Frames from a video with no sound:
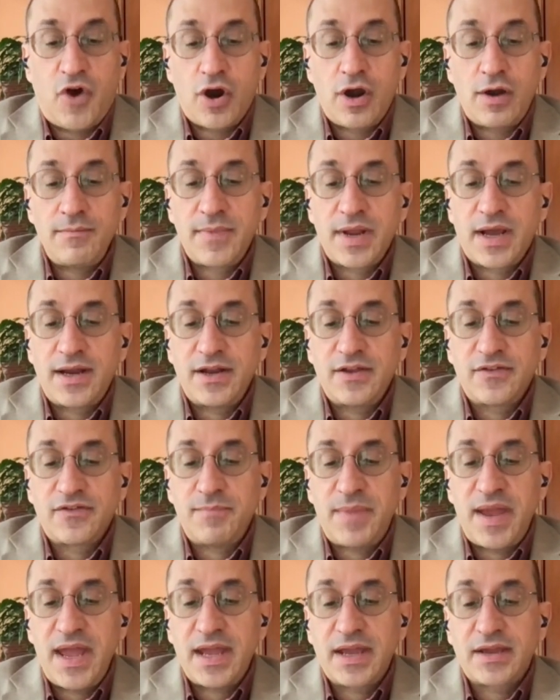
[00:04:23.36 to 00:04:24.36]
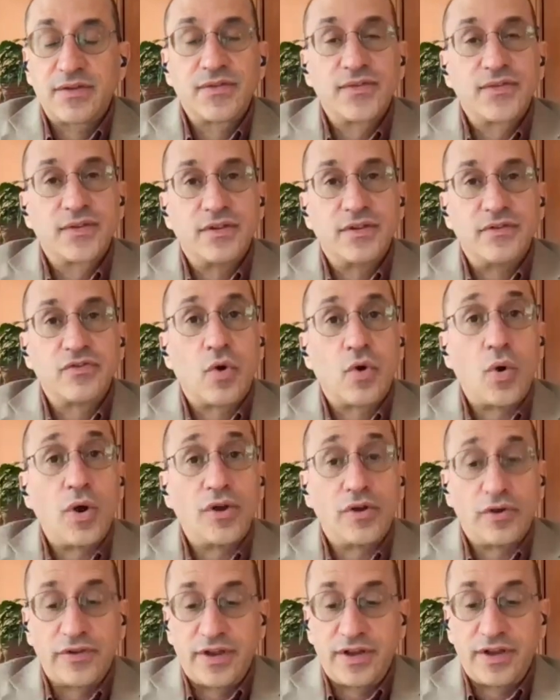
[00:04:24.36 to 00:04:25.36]
farmed on its banks and
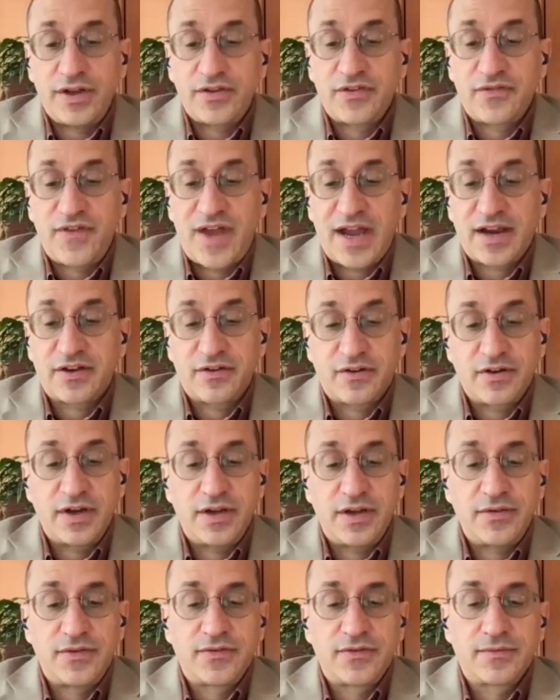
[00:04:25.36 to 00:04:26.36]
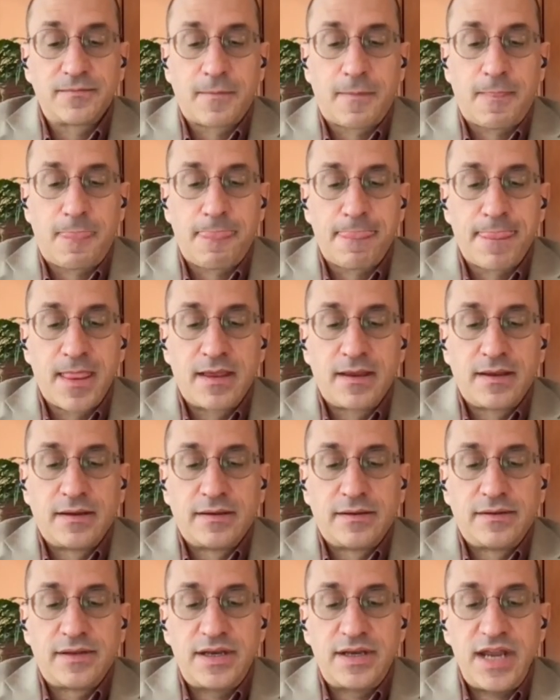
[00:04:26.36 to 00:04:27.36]
toiled in its factories.
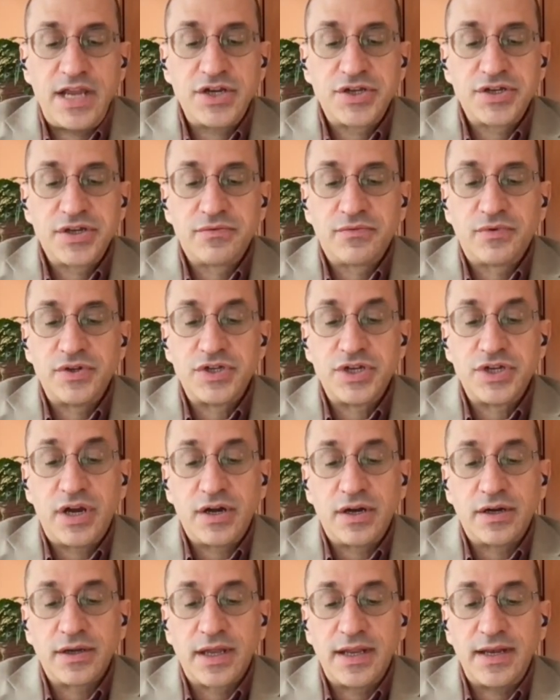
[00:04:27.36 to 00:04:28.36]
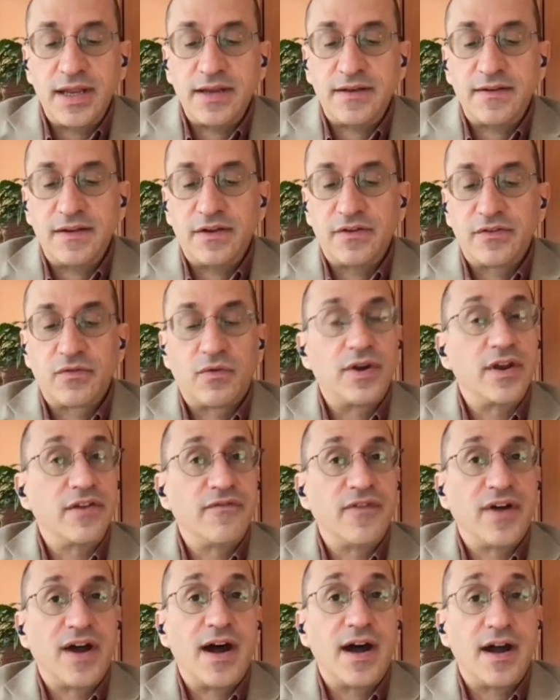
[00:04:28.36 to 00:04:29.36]
The nation was young in
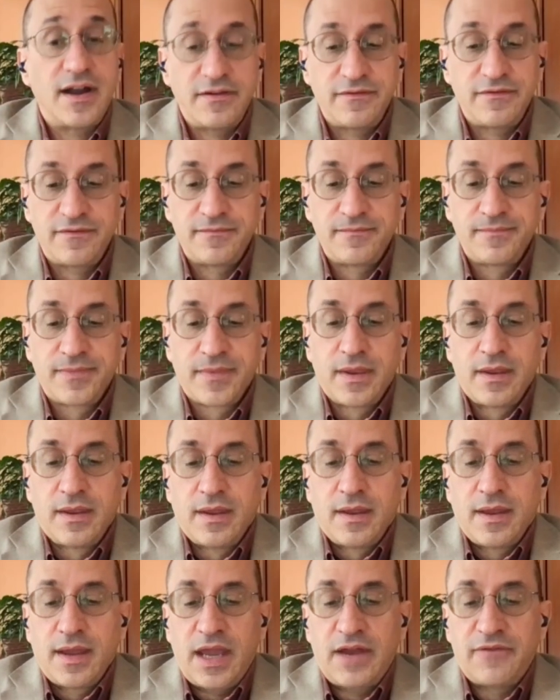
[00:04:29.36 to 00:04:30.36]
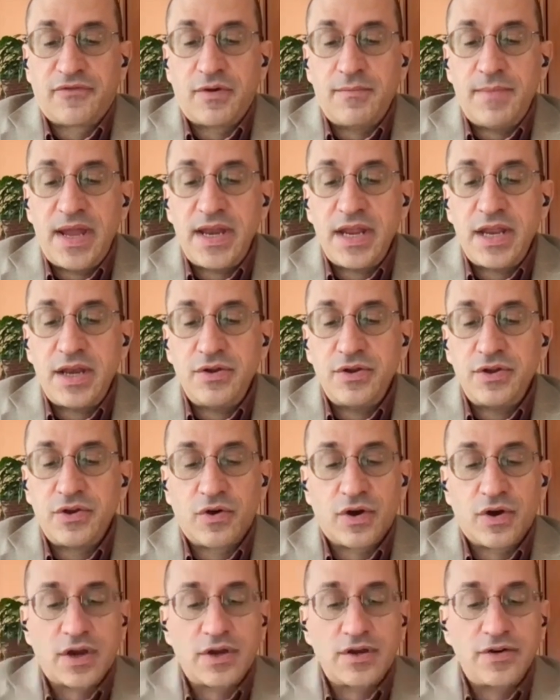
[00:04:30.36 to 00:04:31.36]
1825, and for many New
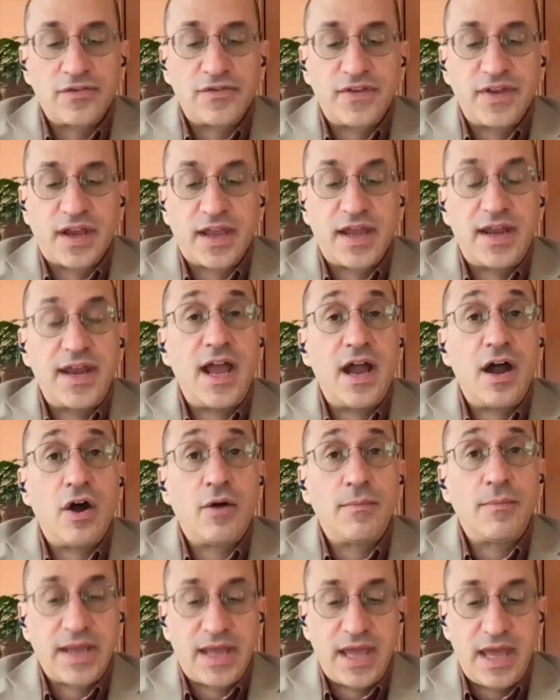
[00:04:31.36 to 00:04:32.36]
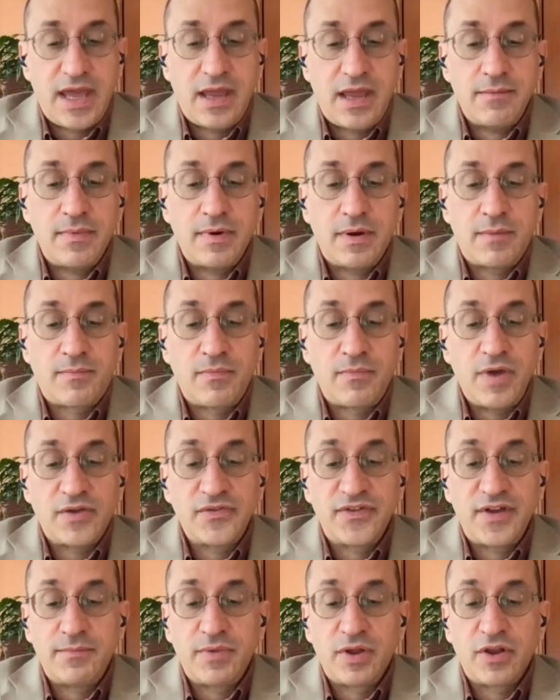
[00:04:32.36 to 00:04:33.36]
Yorkers, the canal became
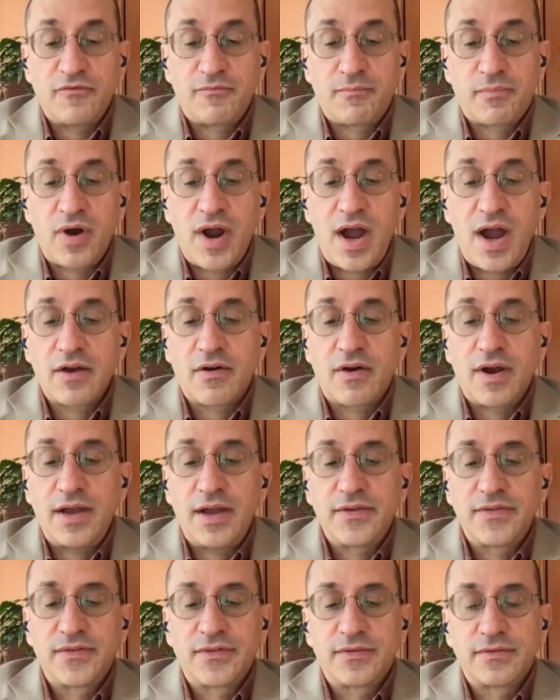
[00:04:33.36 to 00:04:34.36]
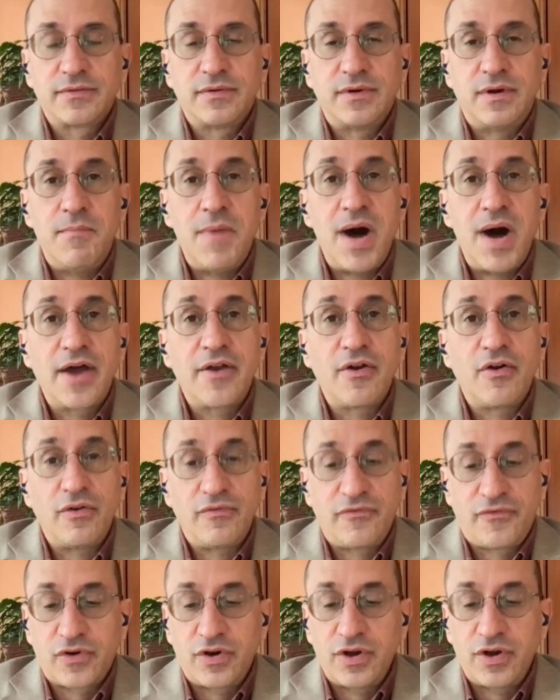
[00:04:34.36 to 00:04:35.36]
a symbol of progress, a
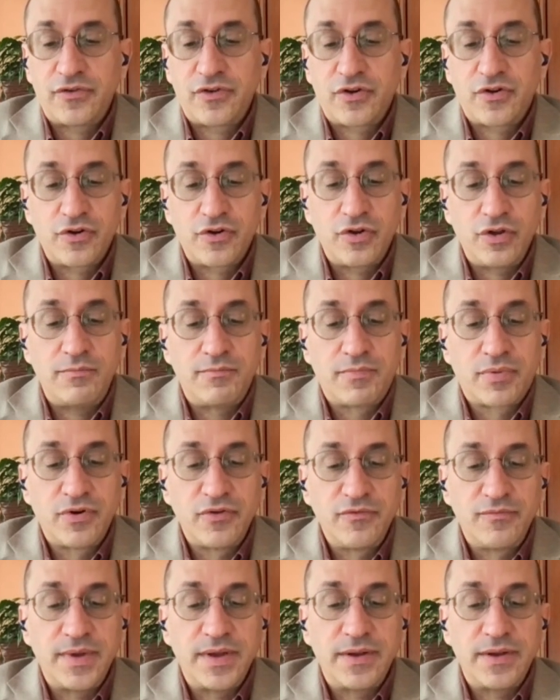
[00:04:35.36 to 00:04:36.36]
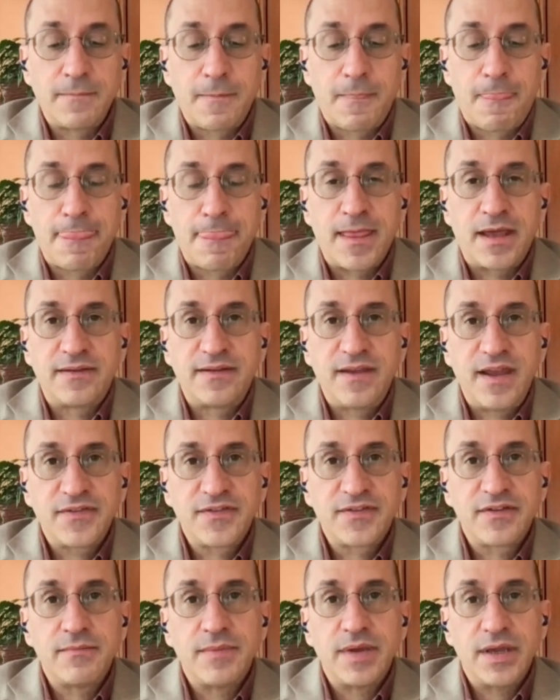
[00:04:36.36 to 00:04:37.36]
model for internal improvement, a
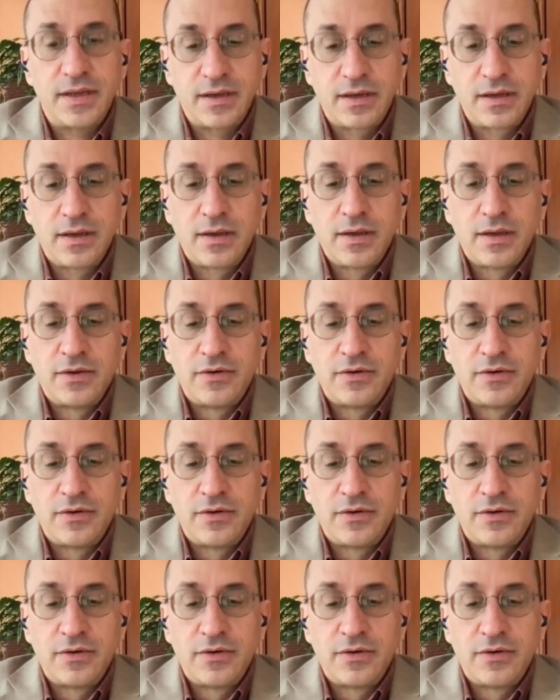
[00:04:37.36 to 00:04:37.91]
testament